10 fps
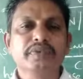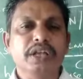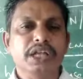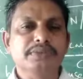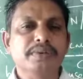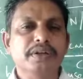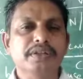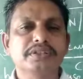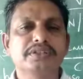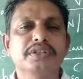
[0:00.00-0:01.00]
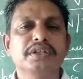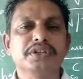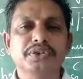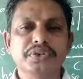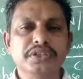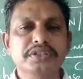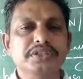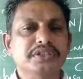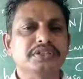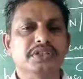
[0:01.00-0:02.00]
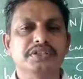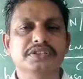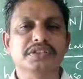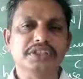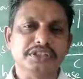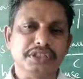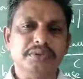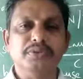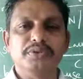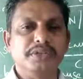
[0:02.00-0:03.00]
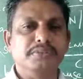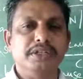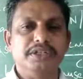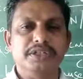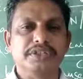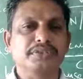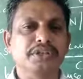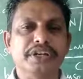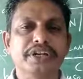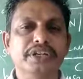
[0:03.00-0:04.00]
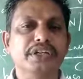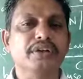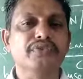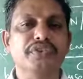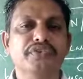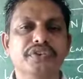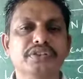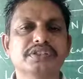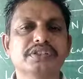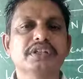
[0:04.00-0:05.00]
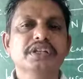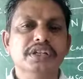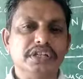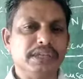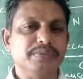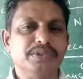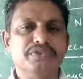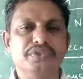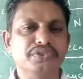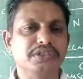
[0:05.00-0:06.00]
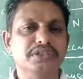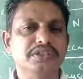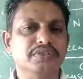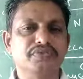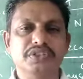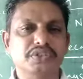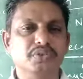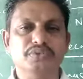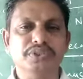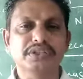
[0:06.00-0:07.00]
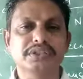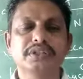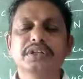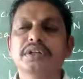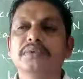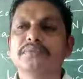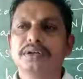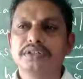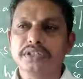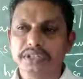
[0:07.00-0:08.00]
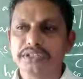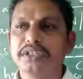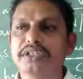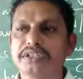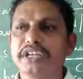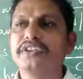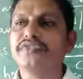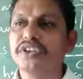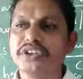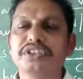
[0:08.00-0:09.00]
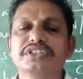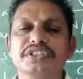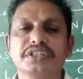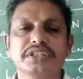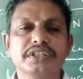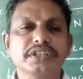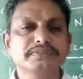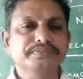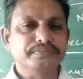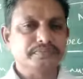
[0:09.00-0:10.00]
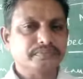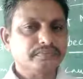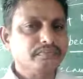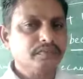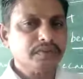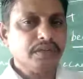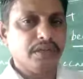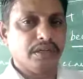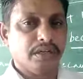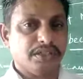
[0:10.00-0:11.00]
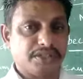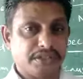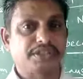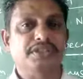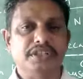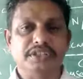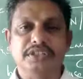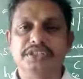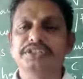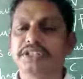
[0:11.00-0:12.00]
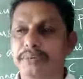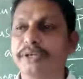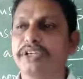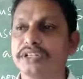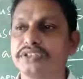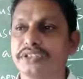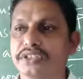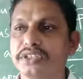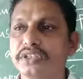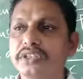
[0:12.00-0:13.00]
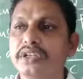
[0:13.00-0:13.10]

As far as usages is concerned, it is almost similar. There is no great deal of difference in terms of usages of these two words, but there is a slight variation in the structure, that is grammatical structure.